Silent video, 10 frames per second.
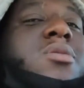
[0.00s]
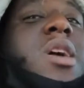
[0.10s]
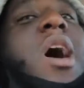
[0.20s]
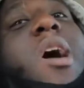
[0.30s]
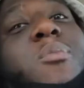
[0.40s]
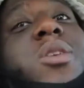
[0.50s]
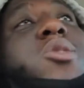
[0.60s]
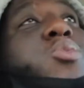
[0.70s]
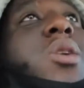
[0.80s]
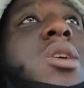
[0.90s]
I'll be
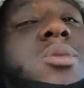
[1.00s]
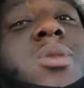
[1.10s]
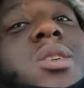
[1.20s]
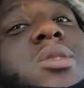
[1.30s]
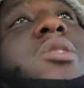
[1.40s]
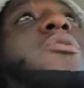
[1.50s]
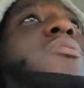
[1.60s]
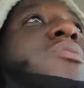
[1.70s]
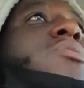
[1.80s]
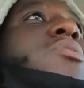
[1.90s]
surprising myself.
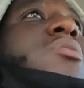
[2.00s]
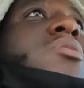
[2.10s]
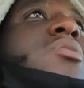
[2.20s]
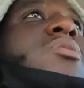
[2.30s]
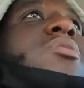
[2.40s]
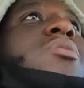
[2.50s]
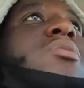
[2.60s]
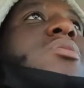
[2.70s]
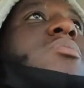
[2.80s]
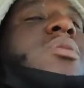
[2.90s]

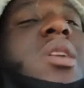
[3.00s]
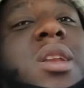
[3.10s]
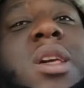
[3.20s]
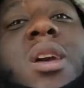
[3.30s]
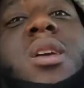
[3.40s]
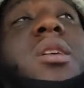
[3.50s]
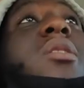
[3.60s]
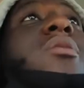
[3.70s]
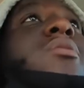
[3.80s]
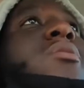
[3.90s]
Be like, dang,
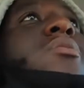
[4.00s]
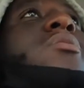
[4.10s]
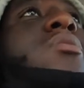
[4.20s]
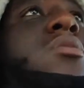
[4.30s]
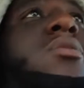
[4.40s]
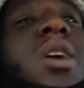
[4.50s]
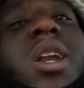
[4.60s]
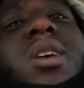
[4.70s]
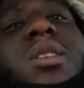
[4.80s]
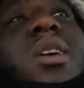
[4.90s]
I
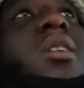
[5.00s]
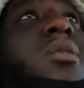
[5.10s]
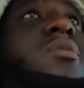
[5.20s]
did that?